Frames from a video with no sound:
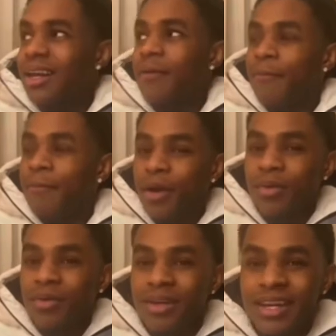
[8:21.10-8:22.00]
Bro,
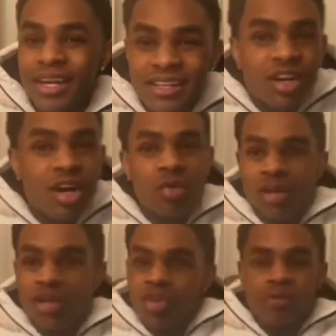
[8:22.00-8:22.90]
the niggas started running
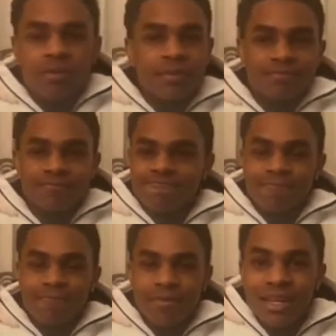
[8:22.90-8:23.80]
towards me.
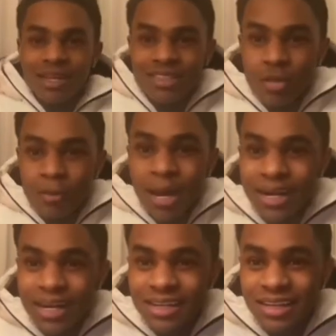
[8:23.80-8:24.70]
So my
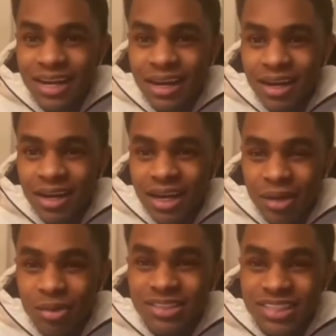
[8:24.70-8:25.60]
niggas like, it
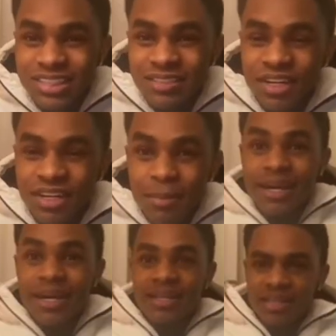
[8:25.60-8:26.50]
was six of us. My
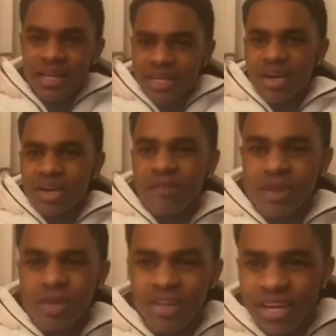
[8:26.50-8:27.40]
niggas, like, y'all don't even know
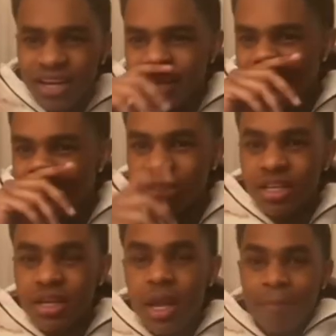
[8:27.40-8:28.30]
this. Y'all don't even know this
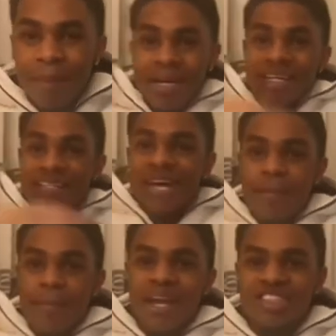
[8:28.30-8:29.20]
shit. My niggas kind of
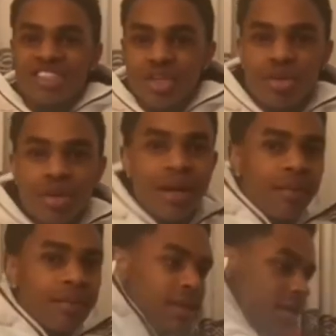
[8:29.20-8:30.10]
made a shield around
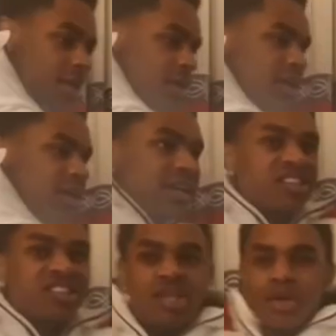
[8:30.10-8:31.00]
me. Like, they
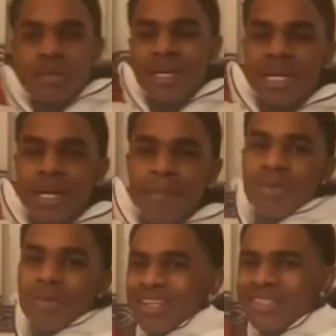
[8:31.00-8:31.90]
shielded me in the middle
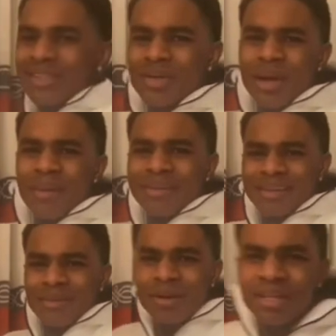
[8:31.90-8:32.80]
and they shielded around me because
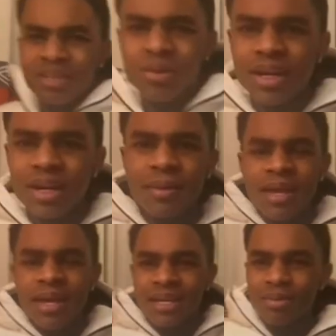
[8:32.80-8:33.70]
when them niggas ran up,
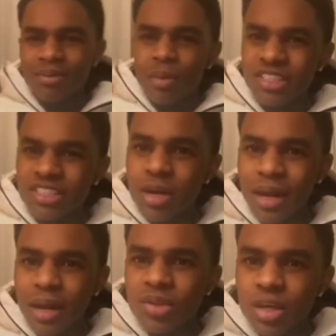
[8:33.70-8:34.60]
because they was like, what's up?
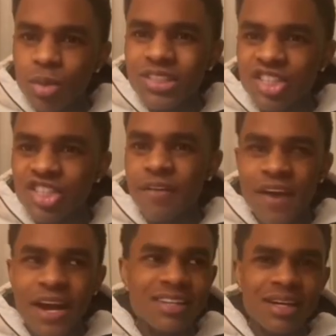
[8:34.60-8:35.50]
Like, what's up with y'all trying to
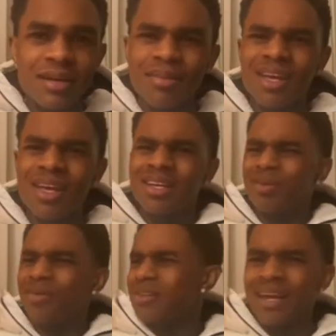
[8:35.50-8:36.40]
fight or something? So
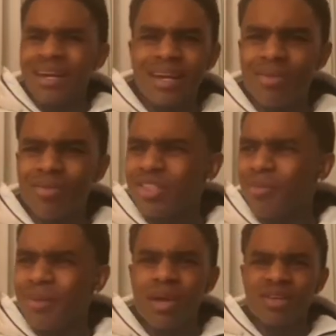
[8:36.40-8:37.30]
we was like, nigga, what you
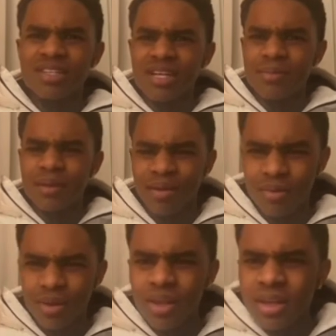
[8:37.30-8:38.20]
mean, what's up? Like,
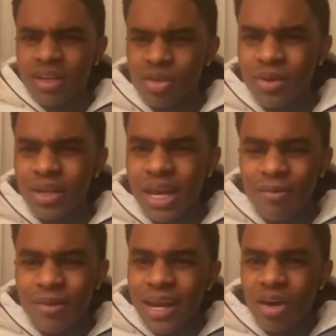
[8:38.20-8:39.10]
so we,
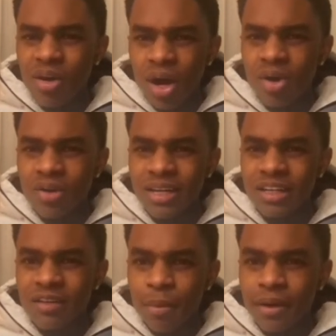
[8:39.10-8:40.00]
we ain't no hoes at this
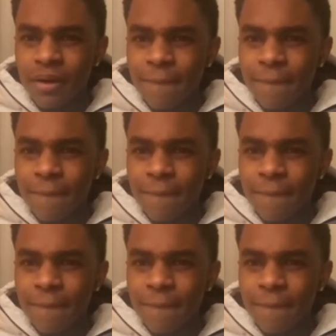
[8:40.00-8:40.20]
point.